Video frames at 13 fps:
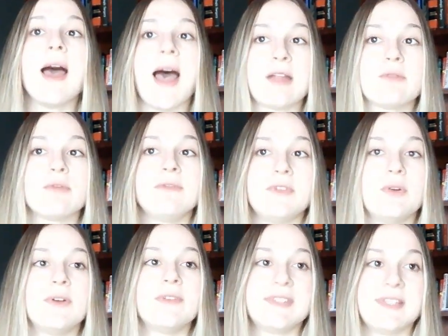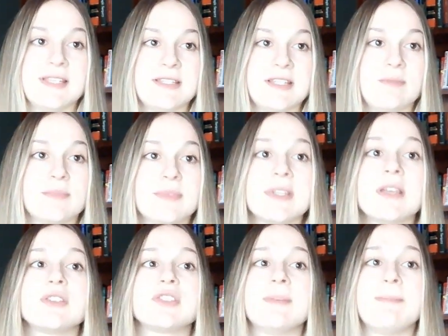On review of systems,
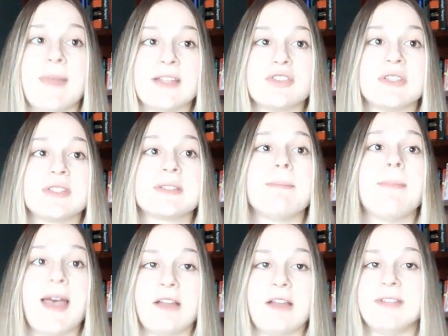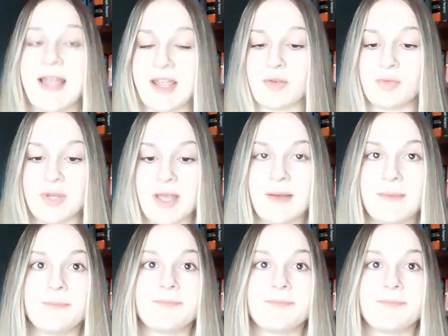she mentions mild diarrhea.